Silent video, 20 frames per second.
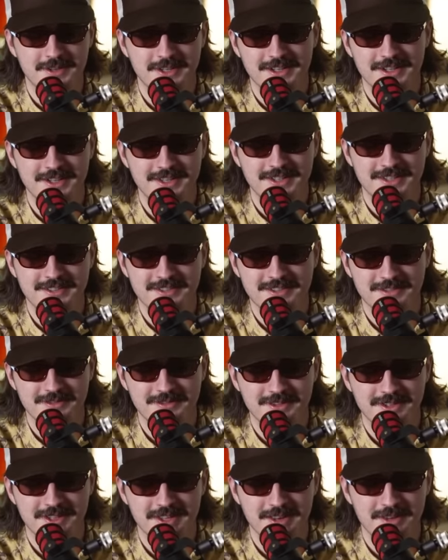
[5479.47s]
except
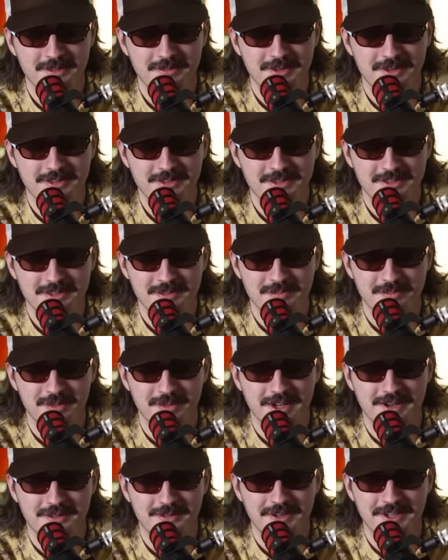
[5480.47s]
when the other person's a
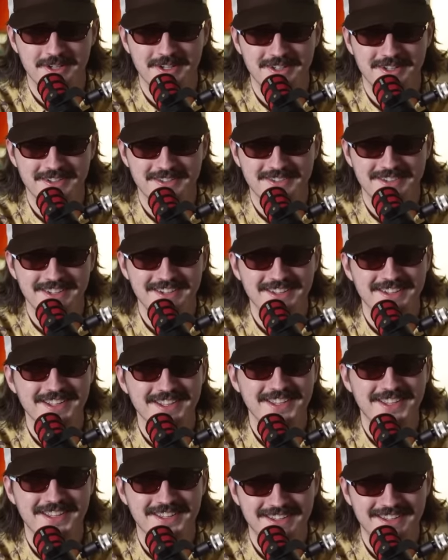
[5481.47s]
brick wall. It's kind of